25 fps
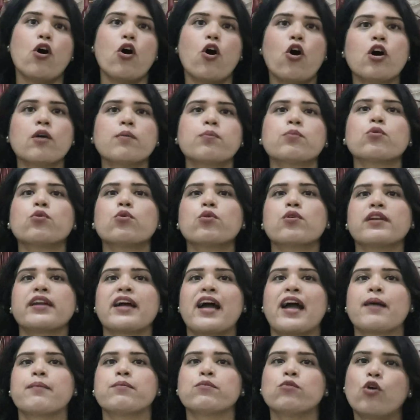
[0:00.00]
or
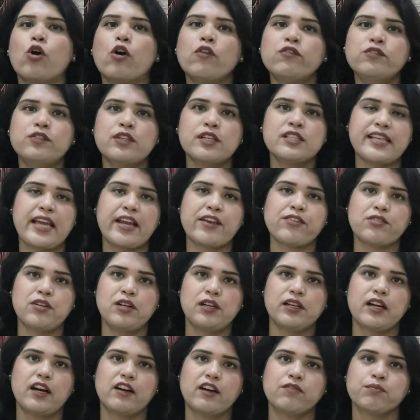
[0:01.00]
program of the
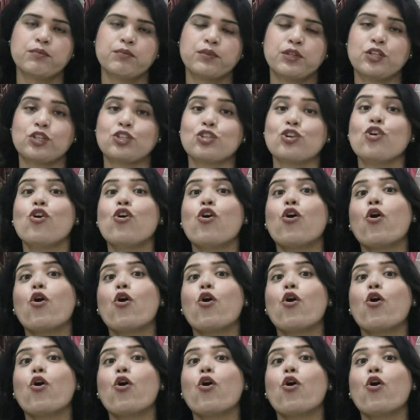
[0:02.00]
central government